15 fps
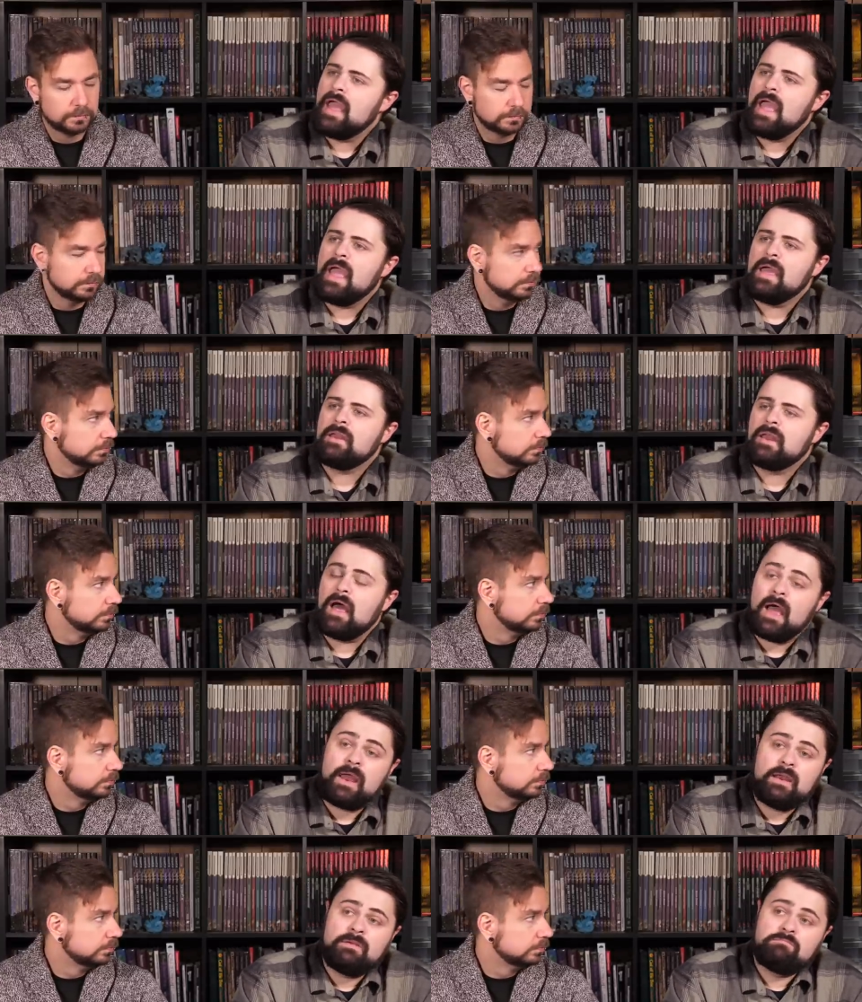Speaker 1: And
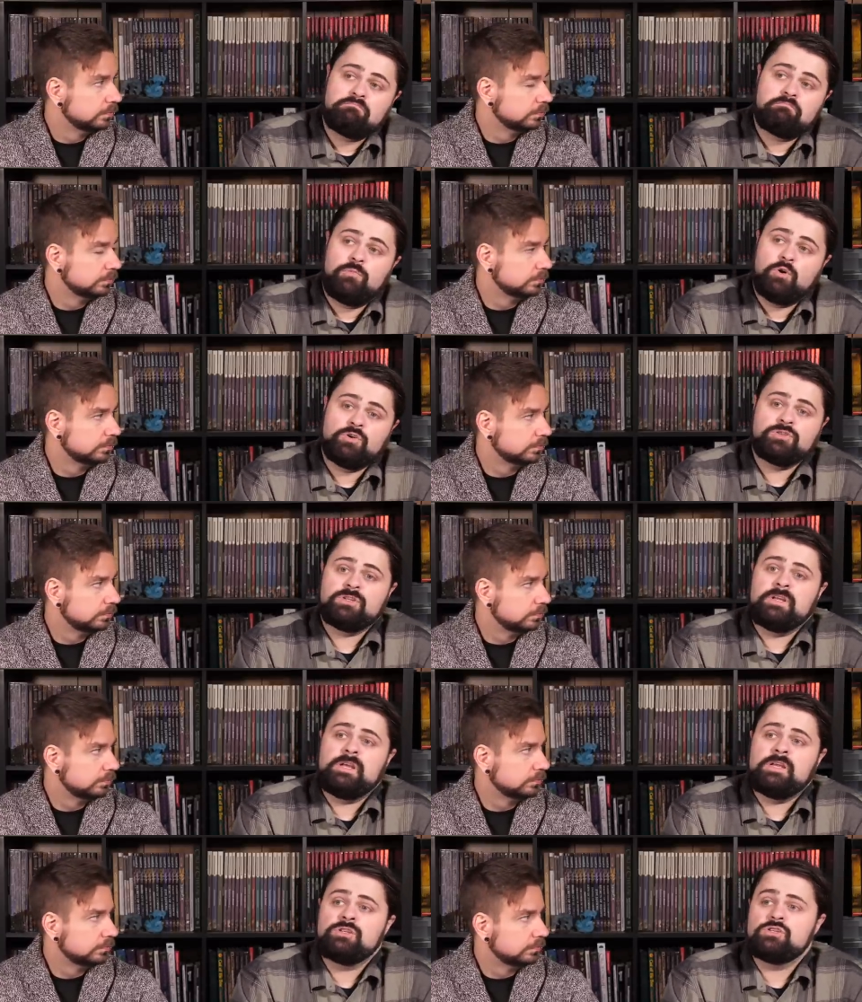I
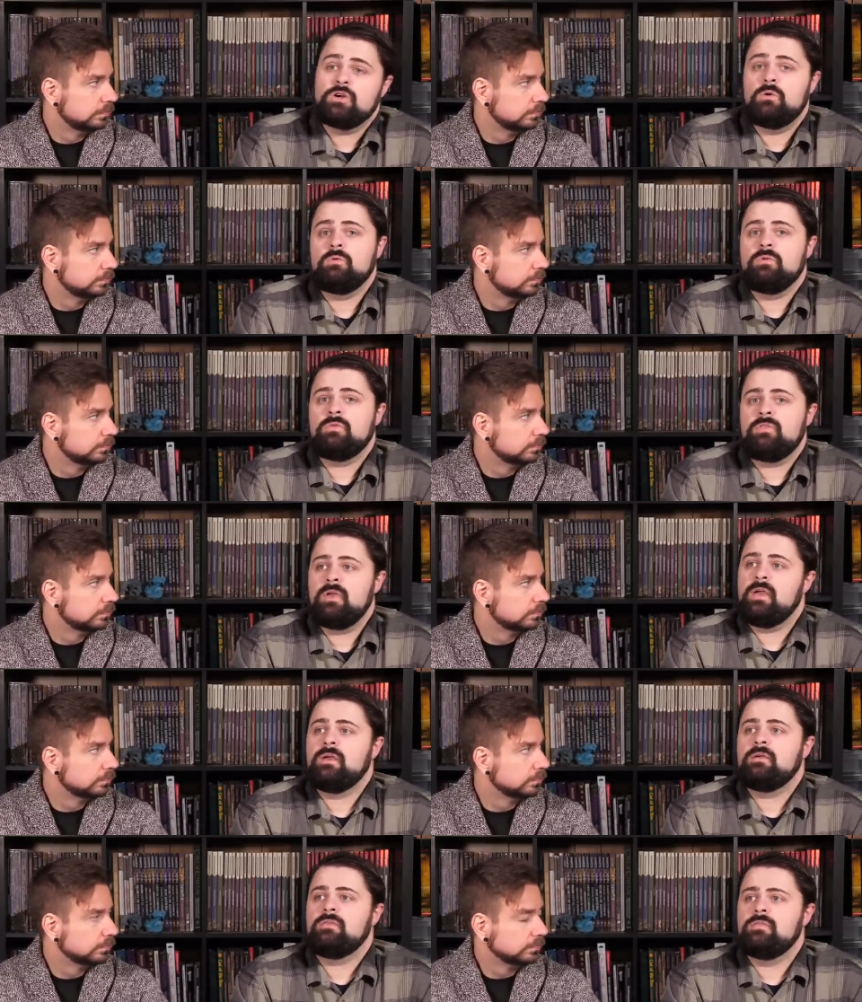personally don't
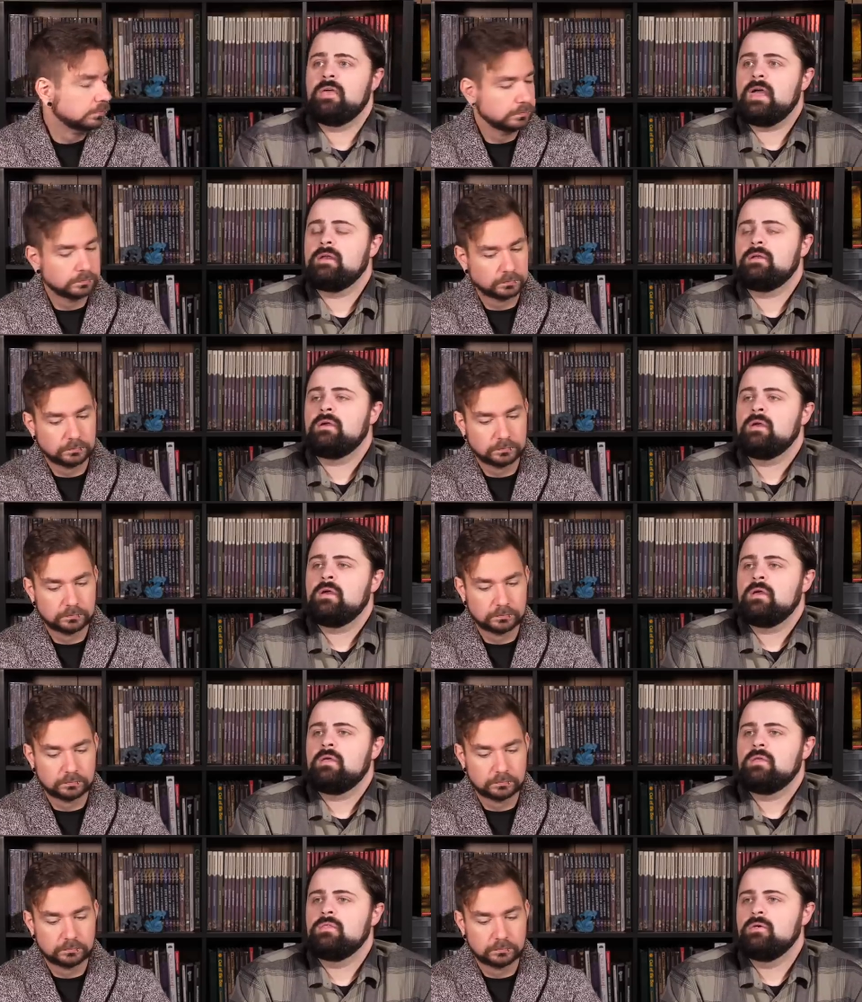think that
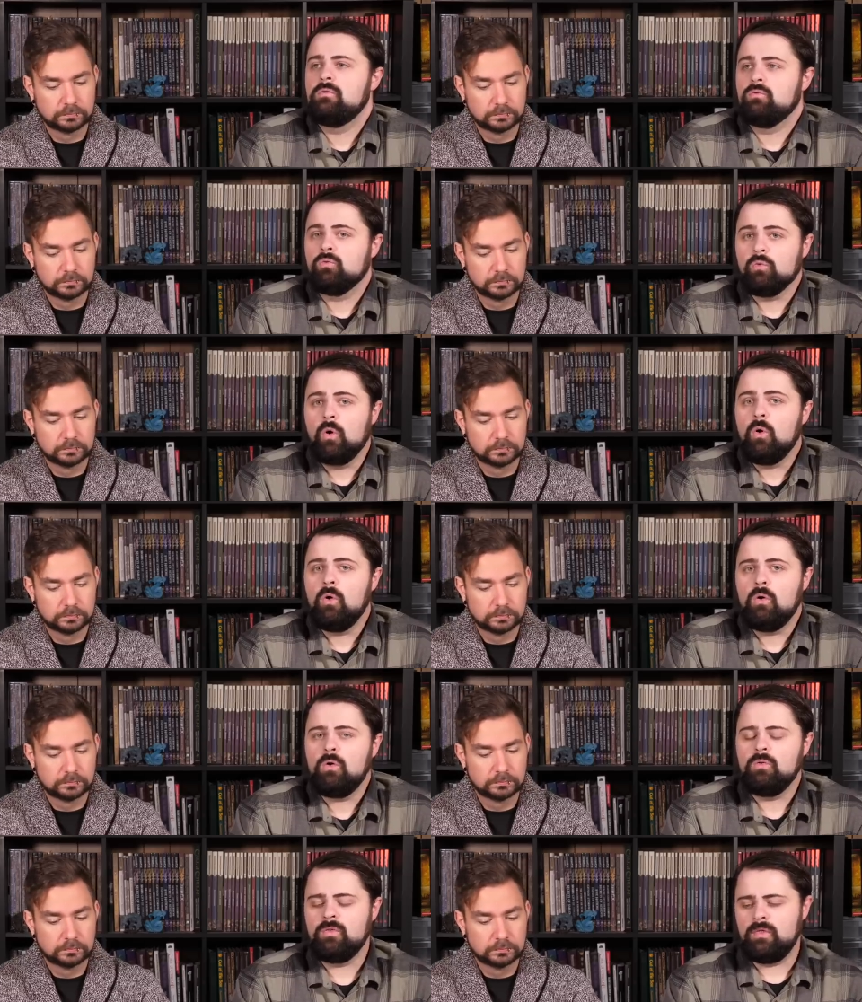the
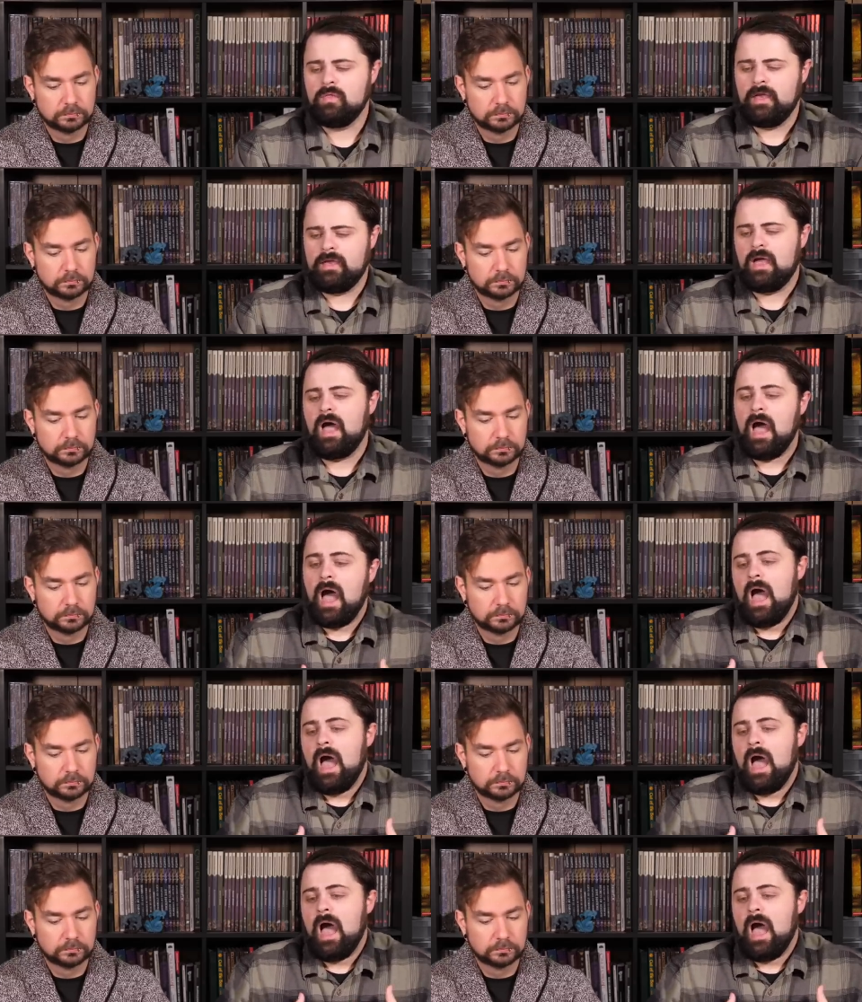role, like,